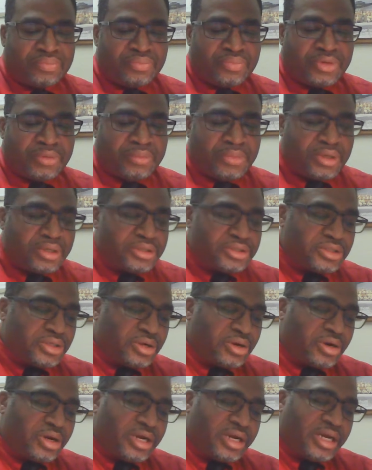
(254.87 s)
The
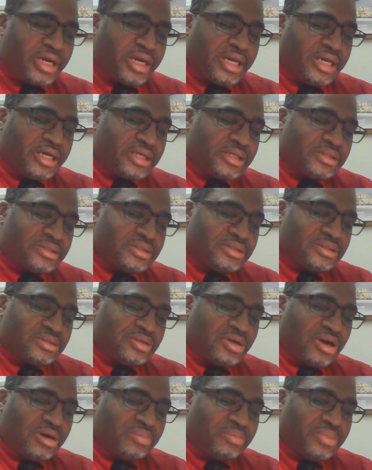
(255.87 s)
military has
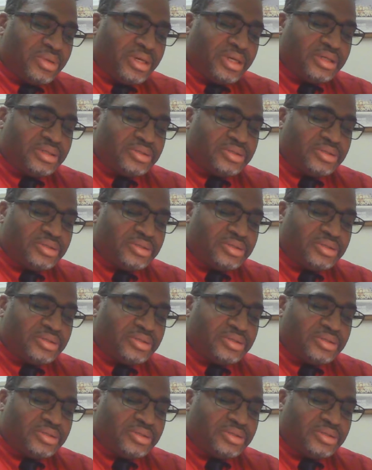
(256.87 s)
taught me